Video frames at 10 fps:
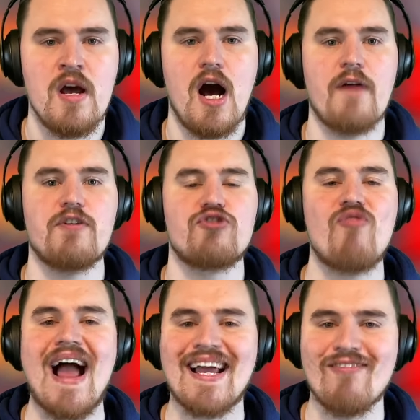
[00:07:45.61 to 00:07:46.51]
After
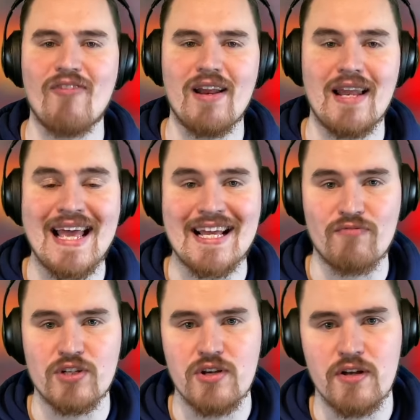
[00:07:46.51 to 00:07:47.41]
Dragon Lee
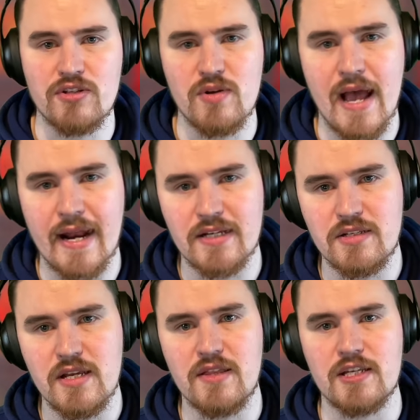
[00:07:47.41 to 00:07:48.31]
returned to
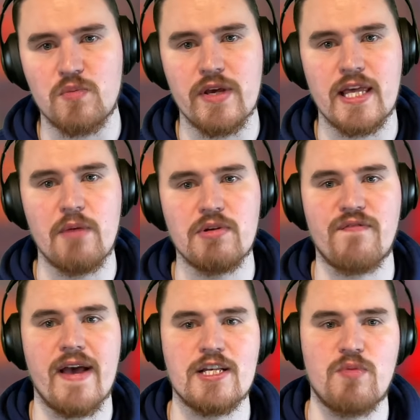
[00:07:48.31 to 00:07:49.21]
NXT this week, he was
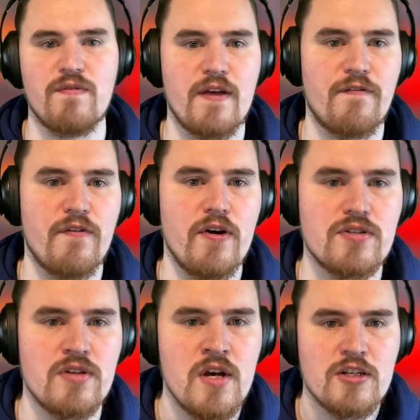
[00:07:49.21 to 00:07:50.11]
faced with a
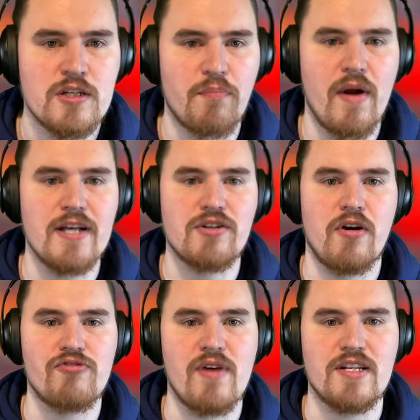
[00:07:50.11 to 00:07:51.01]
first surprise
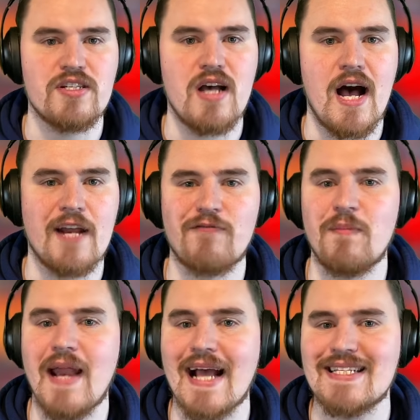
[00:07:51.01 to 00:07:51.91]
contract to sign from
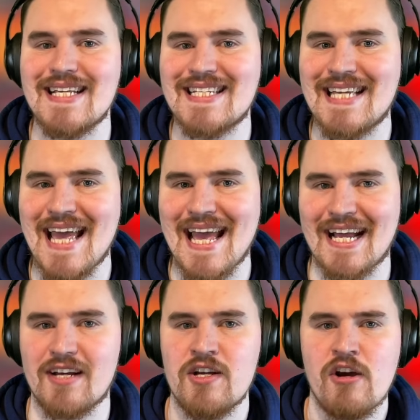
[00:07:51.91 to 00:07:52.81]
Lexus
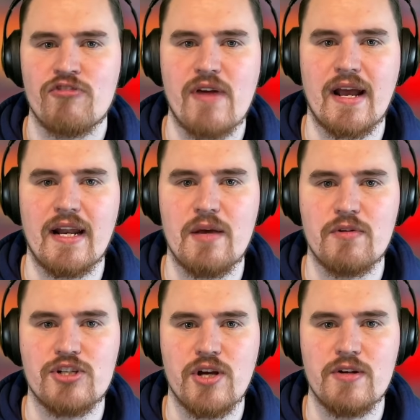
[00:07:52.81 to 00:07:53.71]
King. Dragon Lee
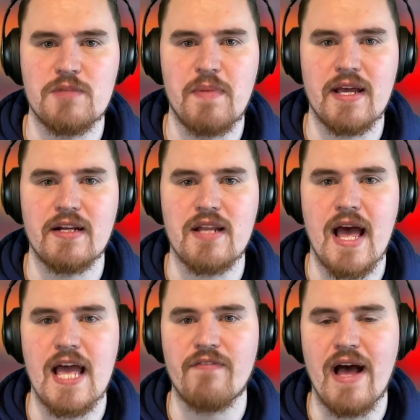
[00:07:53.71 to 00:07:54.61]
was shown speaking to
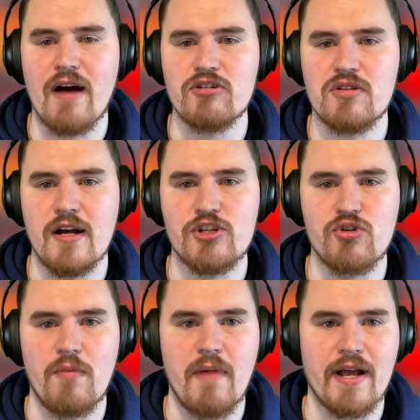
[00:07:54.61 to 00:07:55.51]
Ava outside
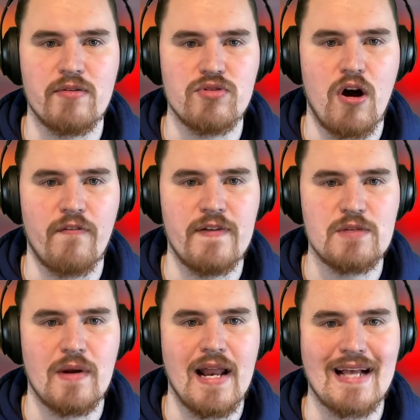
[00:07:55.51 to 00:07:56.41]
Shawn Michaels'
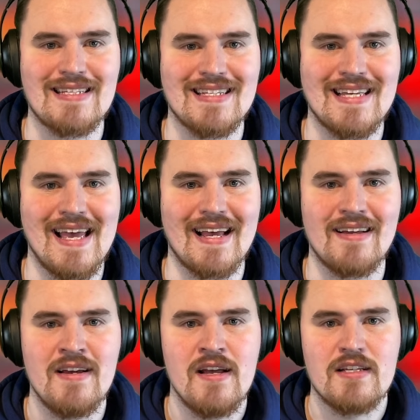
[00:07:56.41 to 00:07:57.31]
office when Lexus
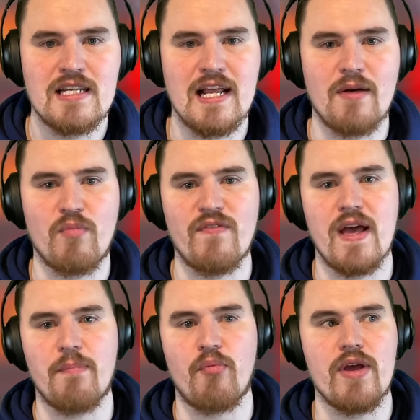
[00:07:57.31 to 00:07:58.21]
King slid up with
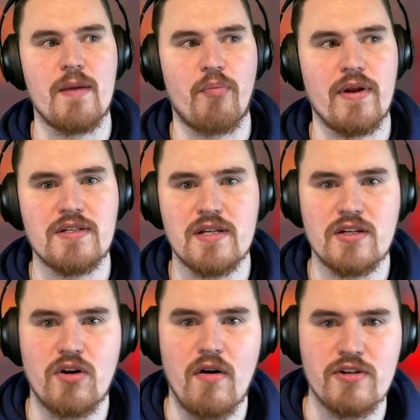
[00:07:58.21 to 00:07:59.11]
a
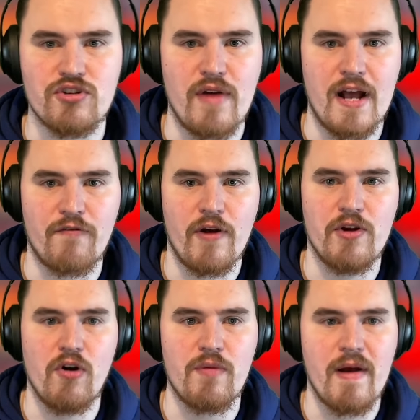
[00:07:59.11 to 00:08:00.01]
pre-printed contract for a
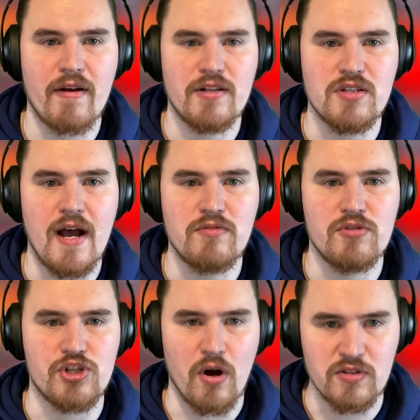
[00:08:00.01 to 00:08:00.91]
North American
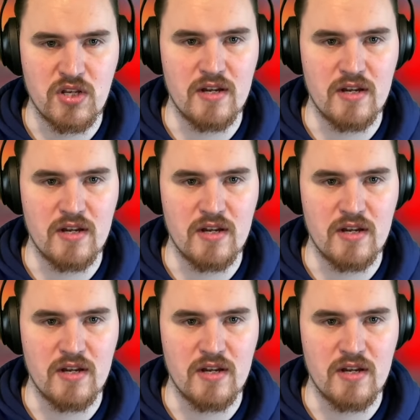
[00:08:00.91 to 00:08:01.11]
title shot